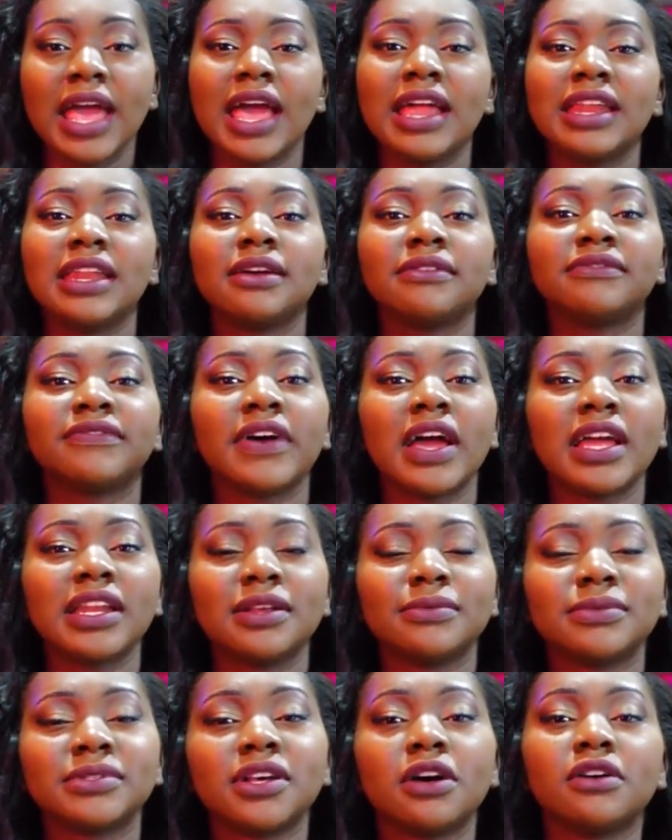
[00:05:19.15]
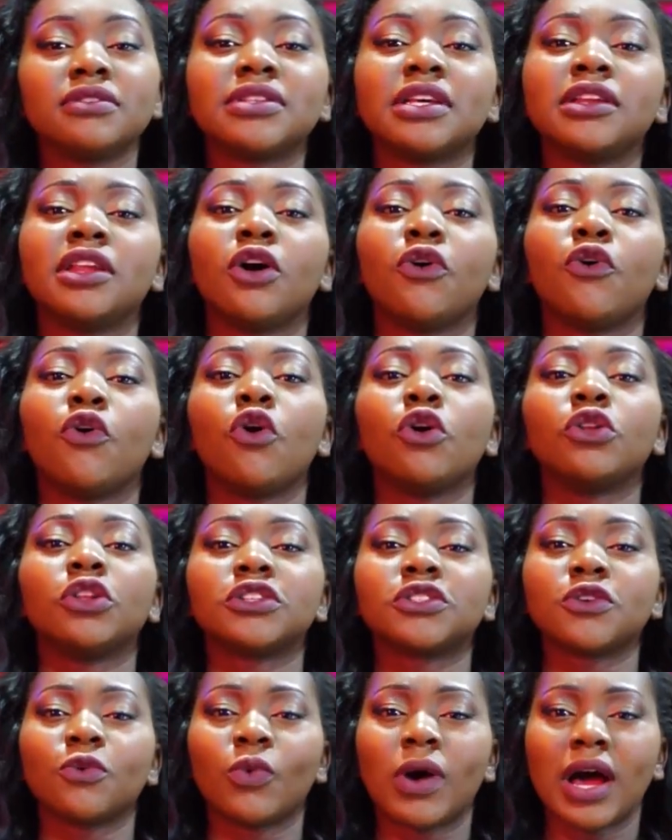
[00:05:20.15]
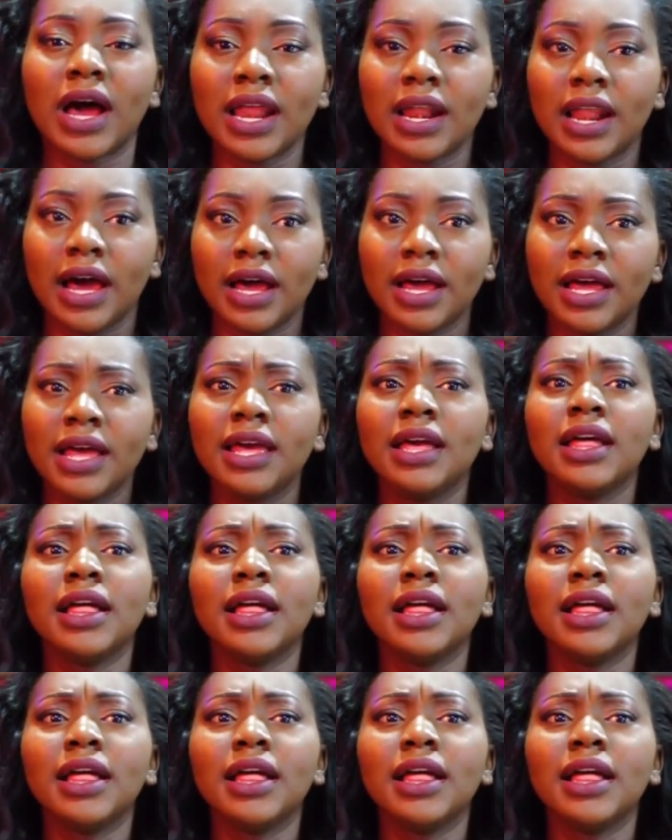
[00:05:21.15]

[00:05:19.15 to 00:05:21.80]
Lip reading: and then find themselves in a whole lot of wahala.